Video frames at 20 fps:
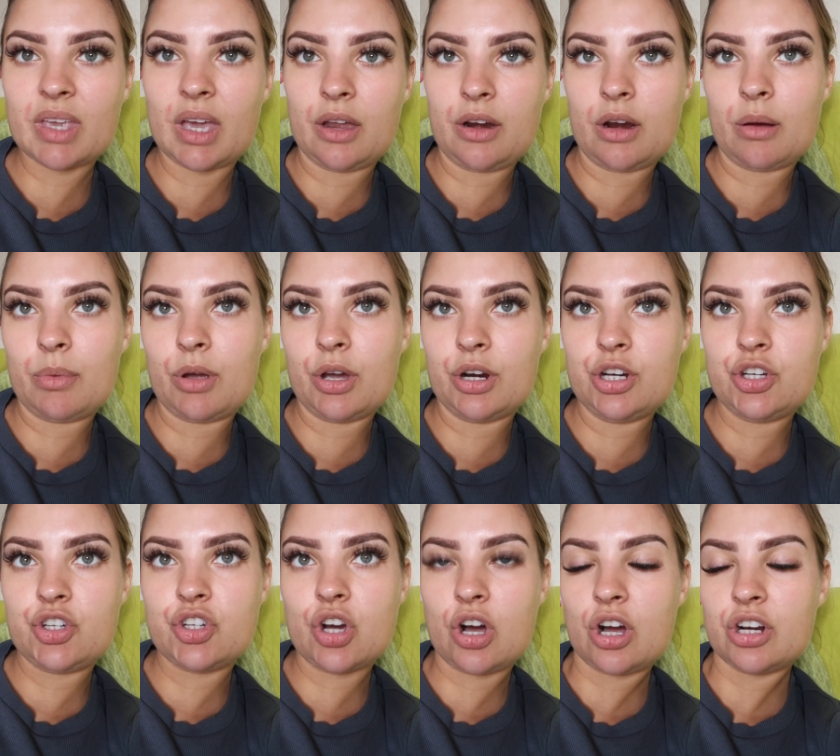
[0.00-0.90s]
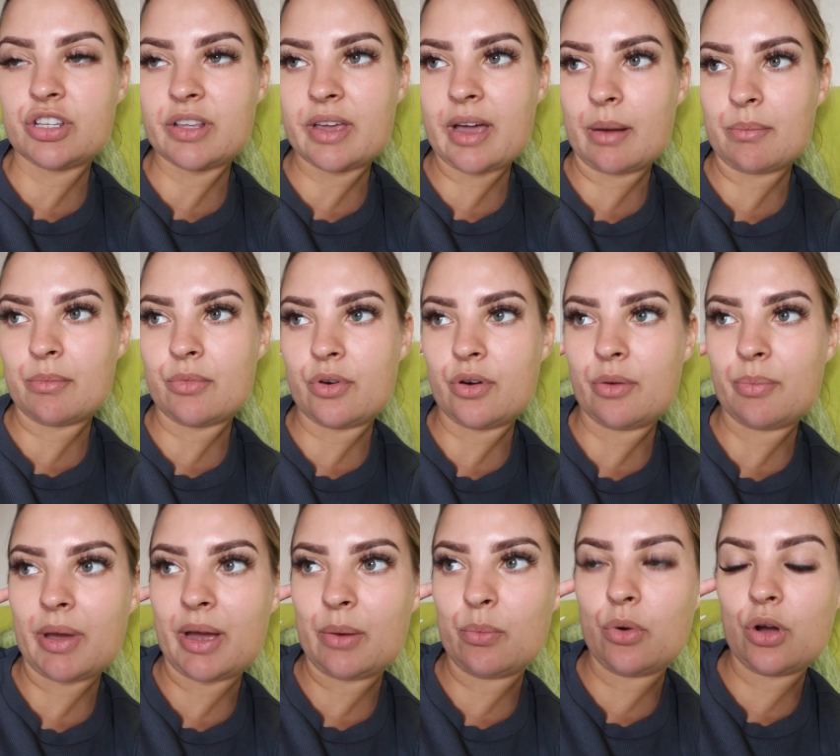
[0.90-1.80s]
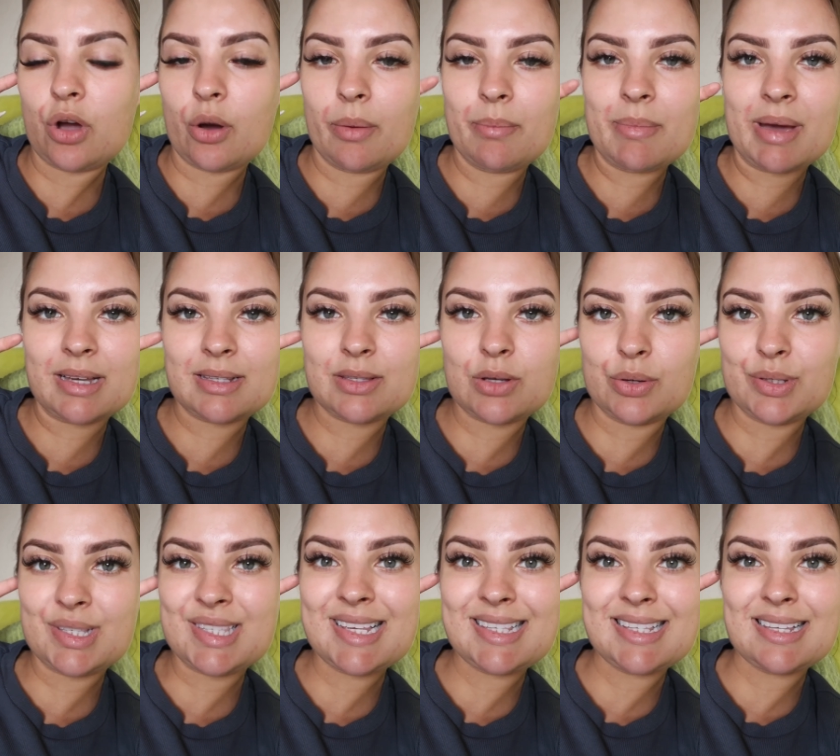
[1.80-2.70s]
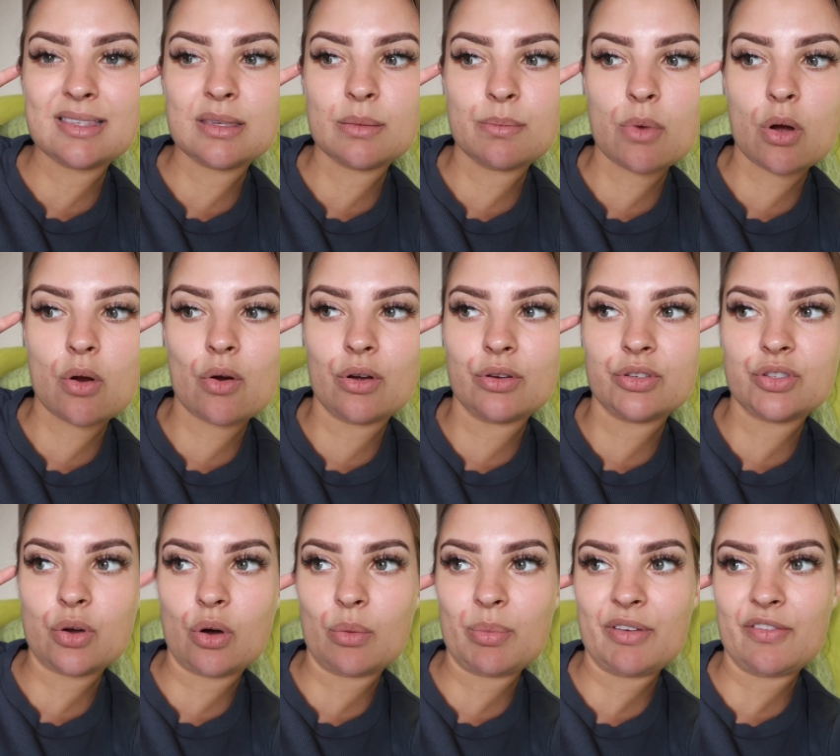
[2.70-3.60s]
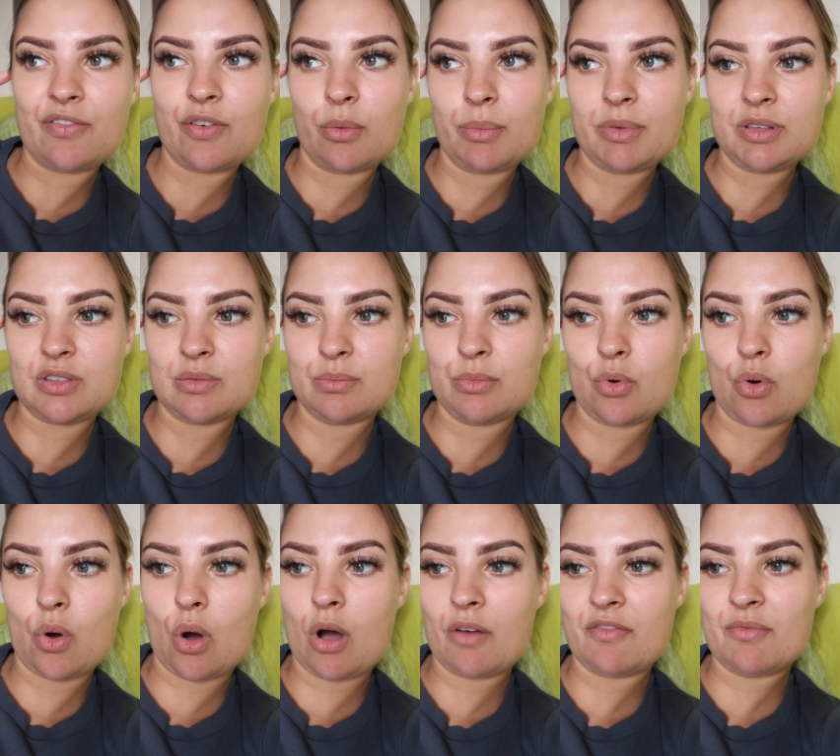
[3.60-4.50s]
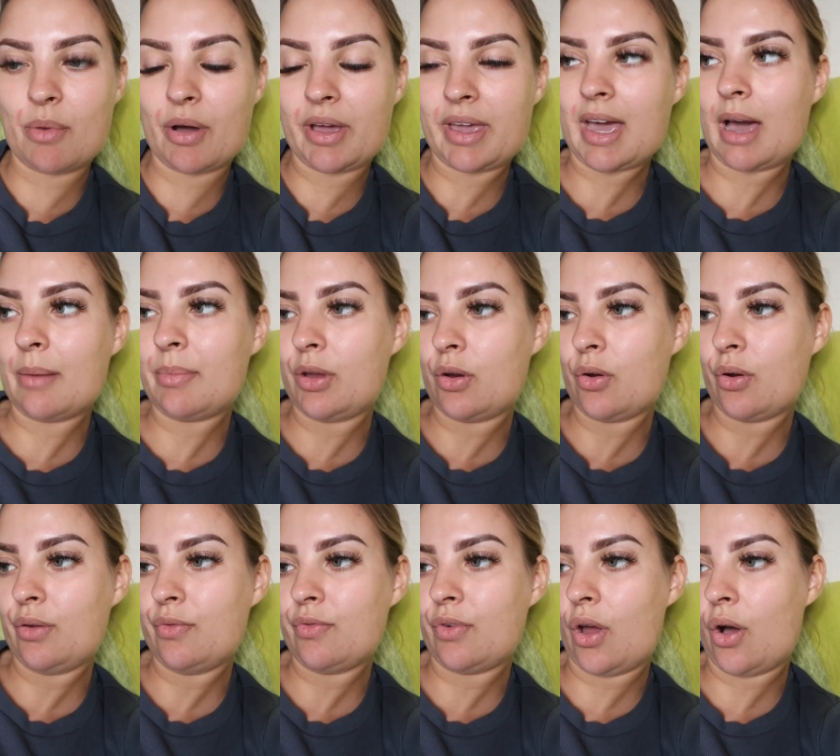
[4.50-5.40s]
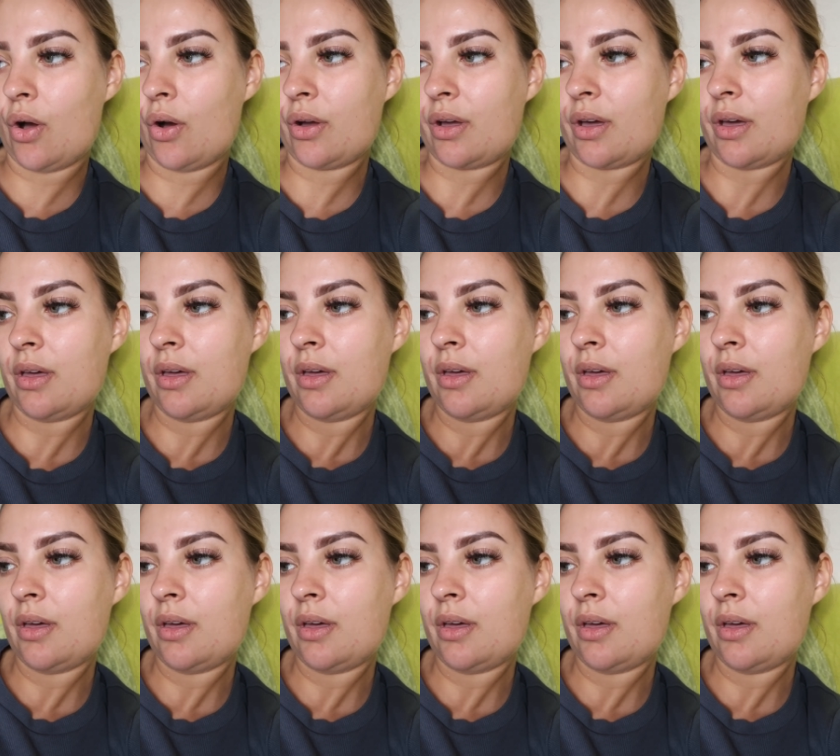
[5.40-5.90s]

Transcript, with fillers: and I'm going to charge the camera up and we'll go in Mexico City tomorrow so I'll be filming some more of my cabin crew vlog